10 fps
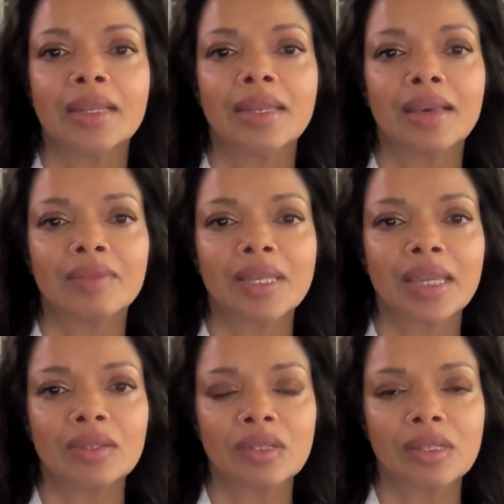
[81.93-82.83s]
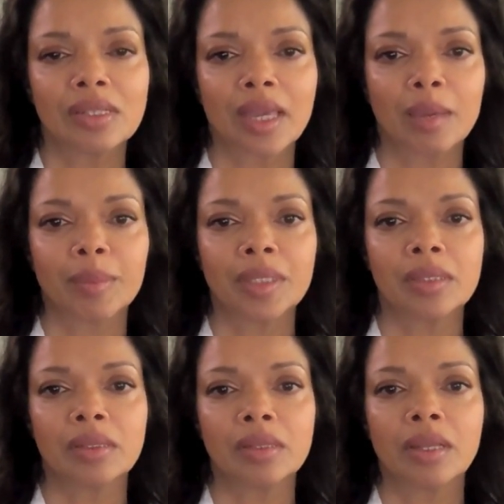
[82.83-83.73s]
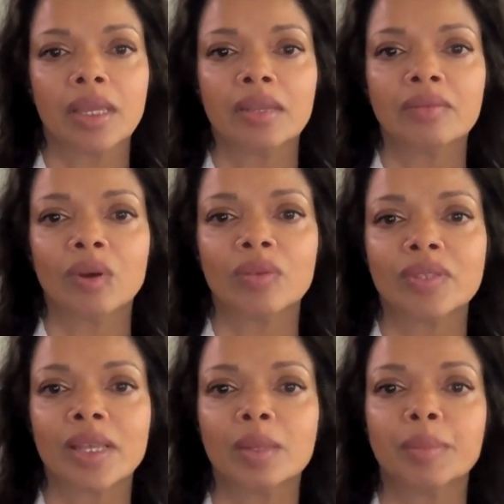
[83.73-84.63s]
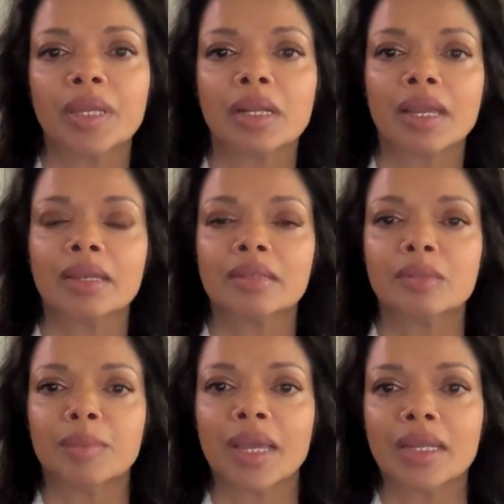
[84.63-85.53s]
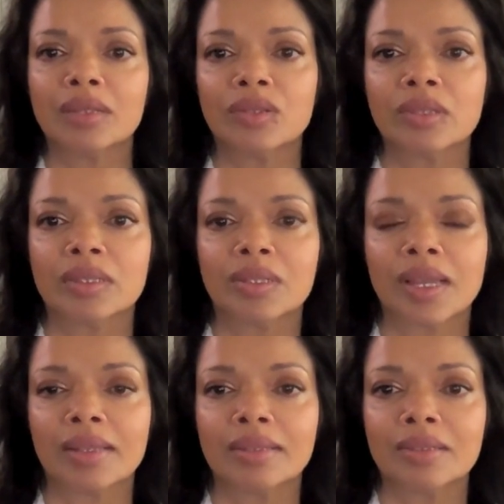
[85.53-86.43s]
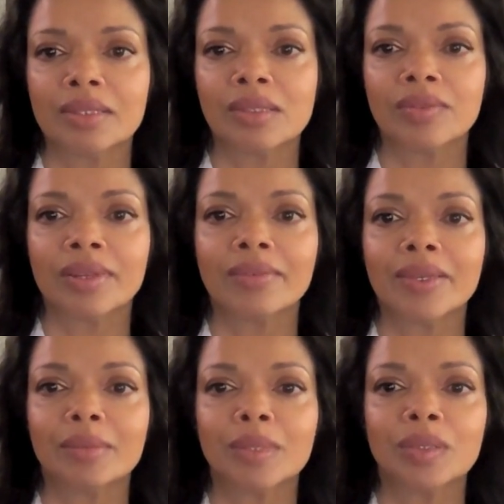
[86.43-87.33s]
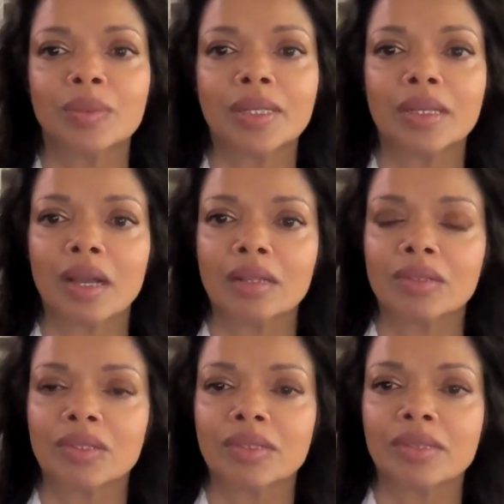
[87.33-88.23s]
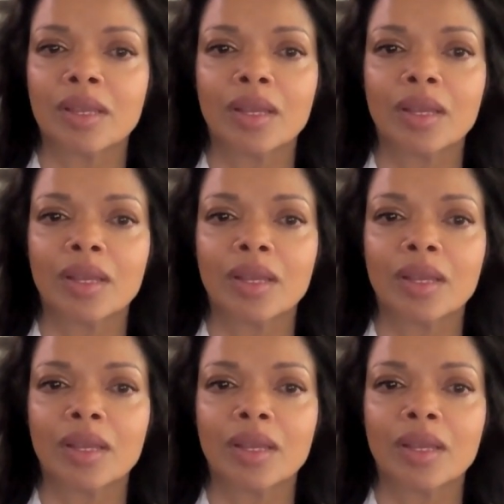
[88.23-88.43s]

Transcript: Navigational capital involves helping clients manage the challenges of living between cultures,